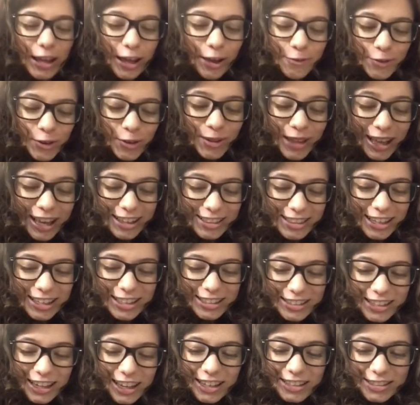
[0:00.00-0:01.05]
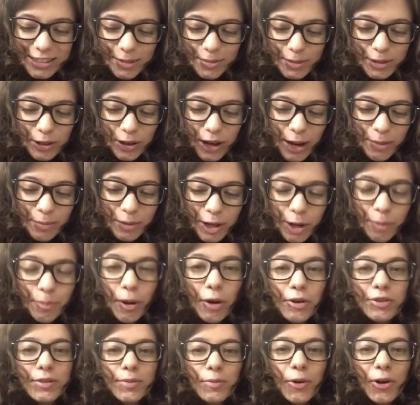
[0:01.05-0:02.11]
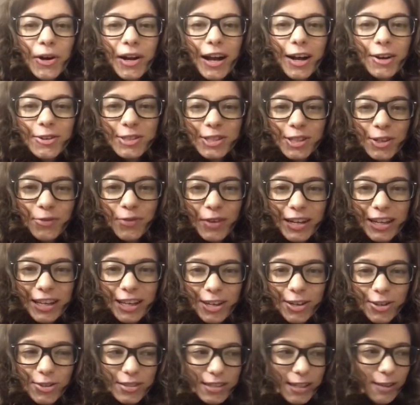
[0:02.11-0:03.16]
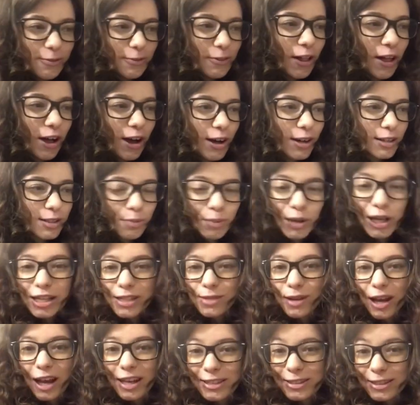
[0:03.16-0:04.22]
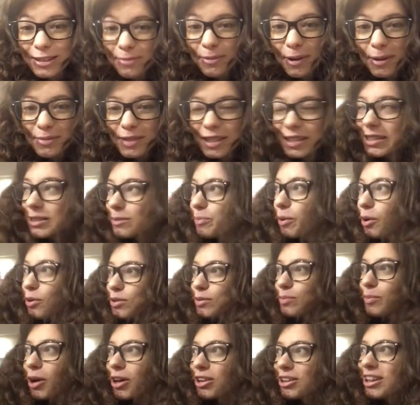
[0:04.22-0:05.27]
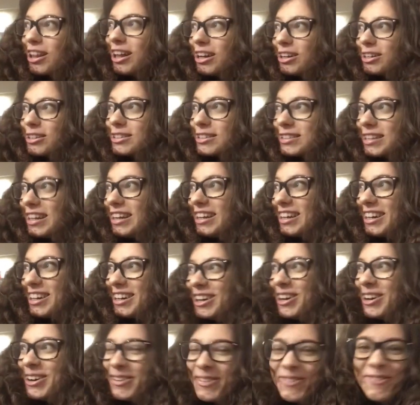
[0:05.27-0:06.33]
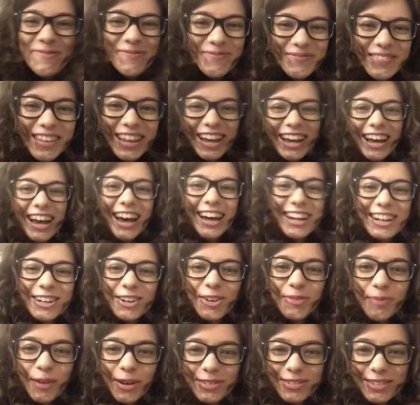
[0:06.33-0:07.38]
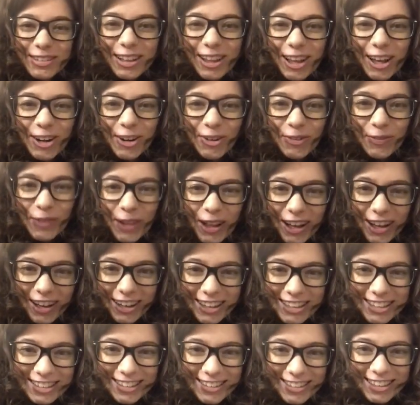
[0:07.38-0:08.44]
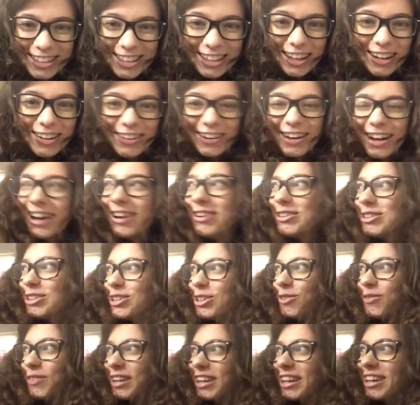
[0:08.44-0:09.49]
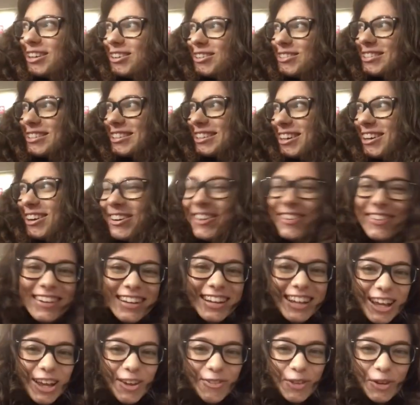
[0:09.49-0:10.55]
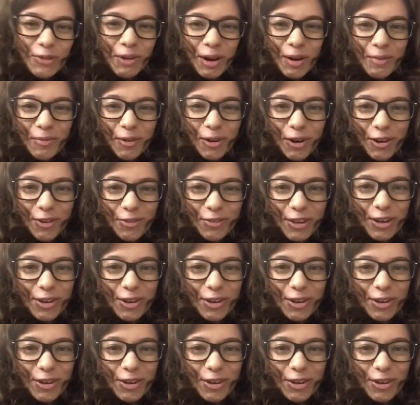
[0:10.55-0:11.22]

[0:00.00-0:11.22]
If you like this, subscribe, and I'll post more how-to videos and vlogs, because sometimes I just post monologues, and I don't post a lot of vlogs or how-to videos. So if you want more of